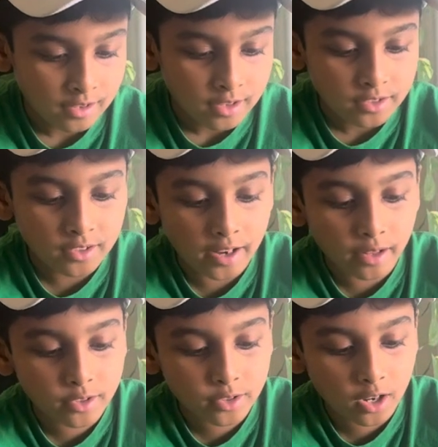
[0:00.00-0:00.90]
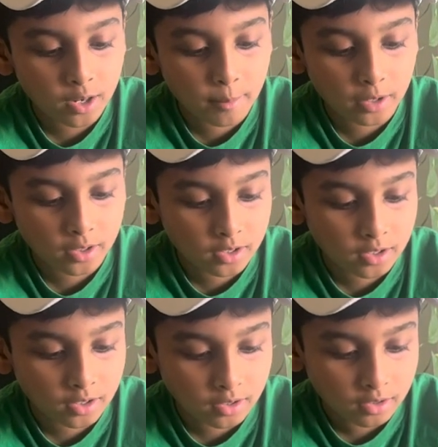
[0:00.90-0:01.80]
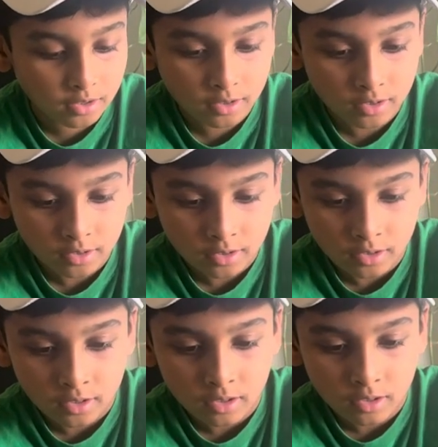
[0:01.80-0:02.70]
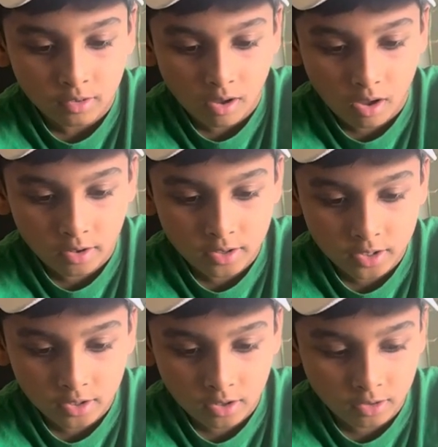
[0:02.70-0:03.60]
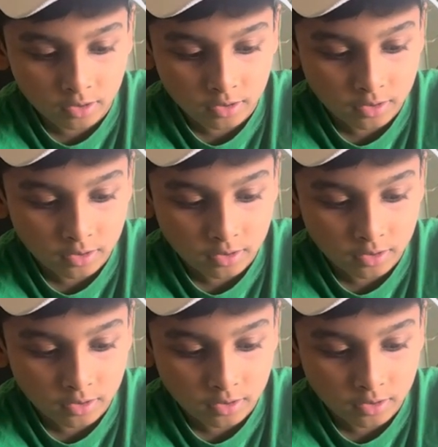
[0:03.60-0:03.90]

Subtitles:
So now let's talk about the, what is it called?